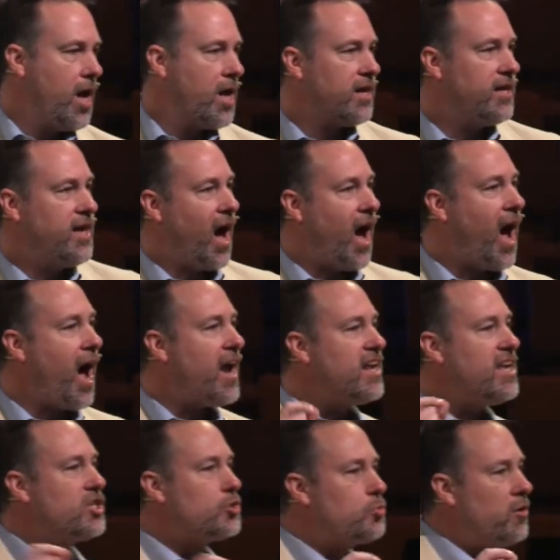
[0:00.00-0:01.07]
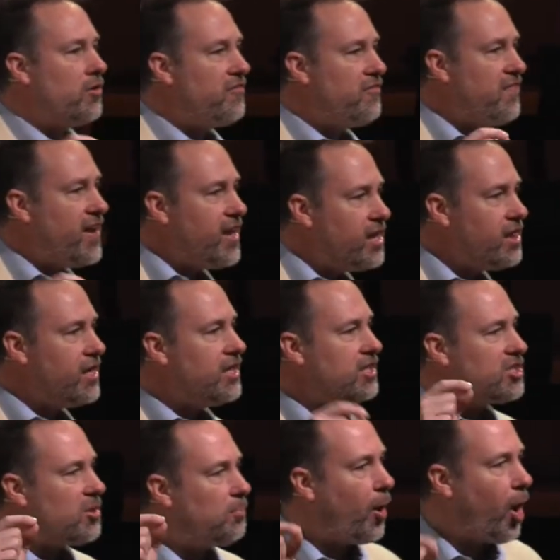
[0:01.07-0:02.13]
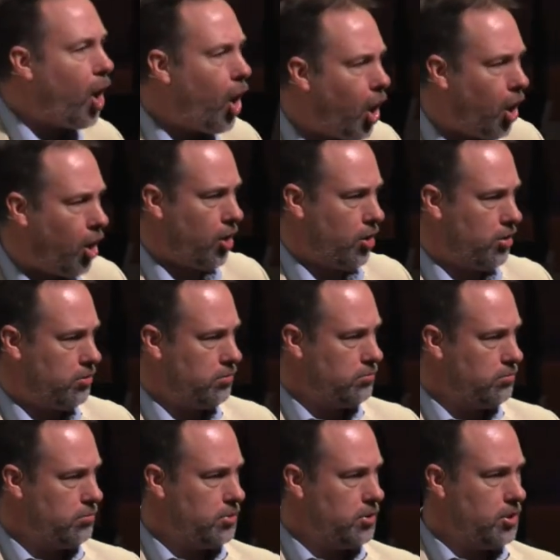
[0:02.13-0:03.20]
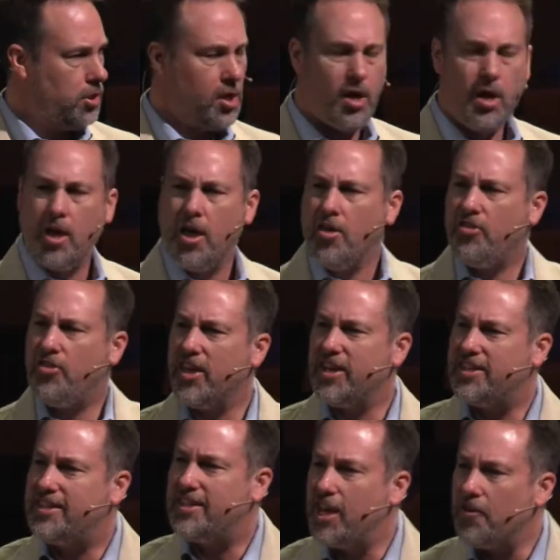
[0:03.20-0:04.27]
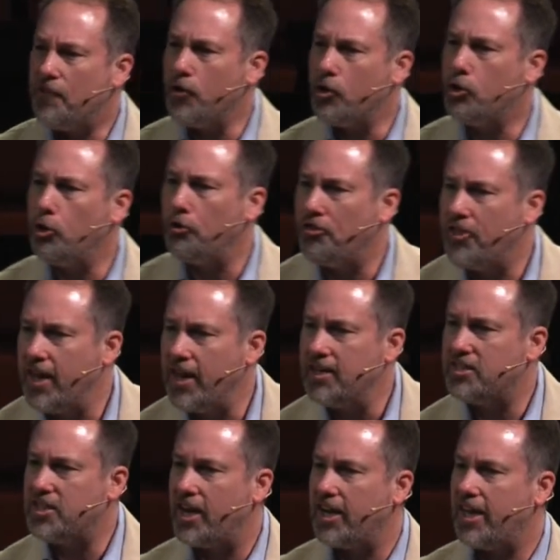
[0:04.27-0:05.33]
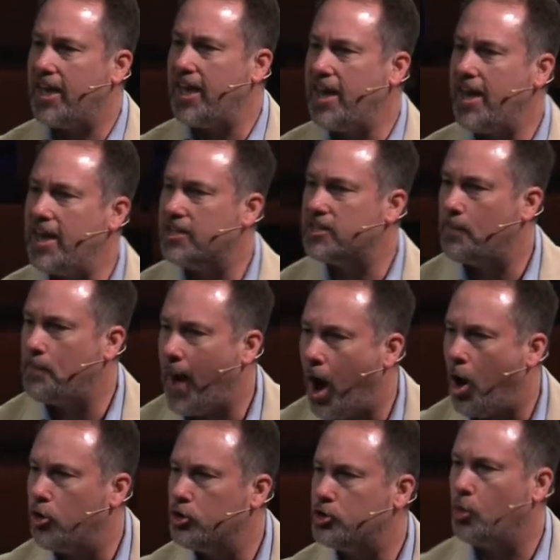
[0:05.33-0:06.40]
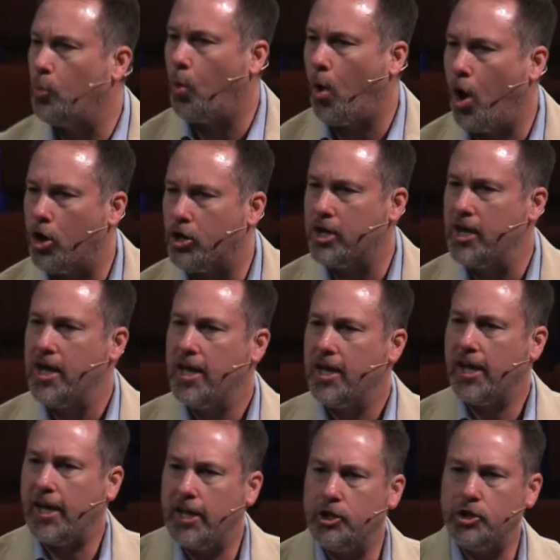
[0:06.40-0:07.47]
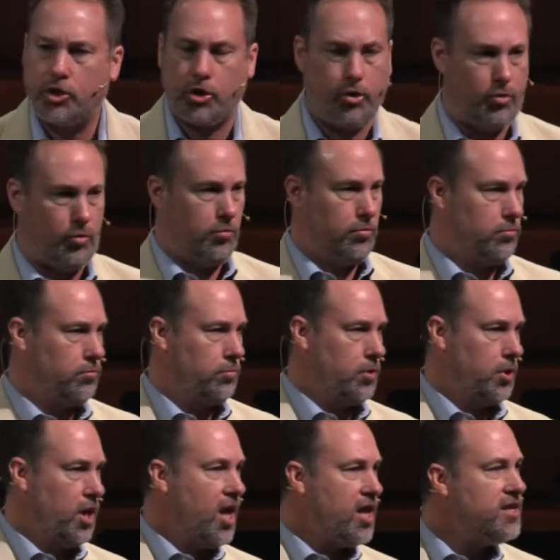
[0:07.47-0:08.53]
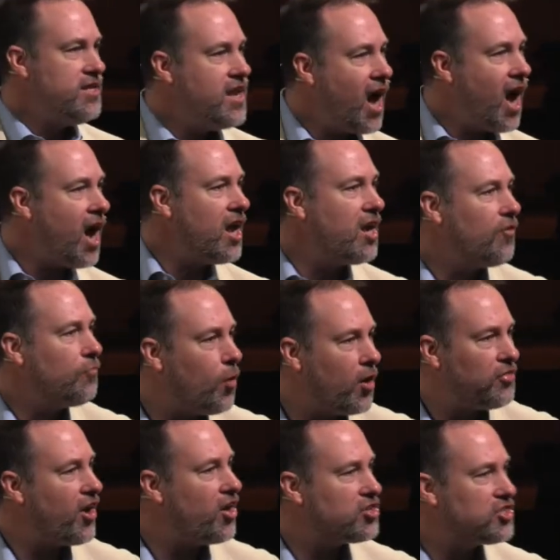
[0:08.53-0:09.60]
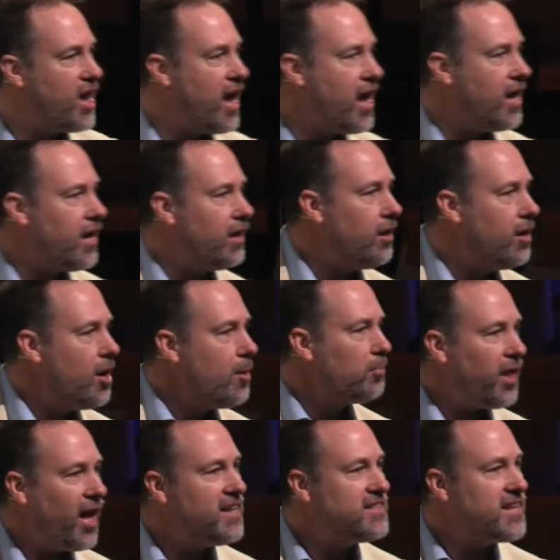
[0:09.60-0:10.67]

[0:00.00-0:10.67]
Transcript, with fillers: God is revealing to Paul the difficult things that he is about to walk into. None of what they're saying plays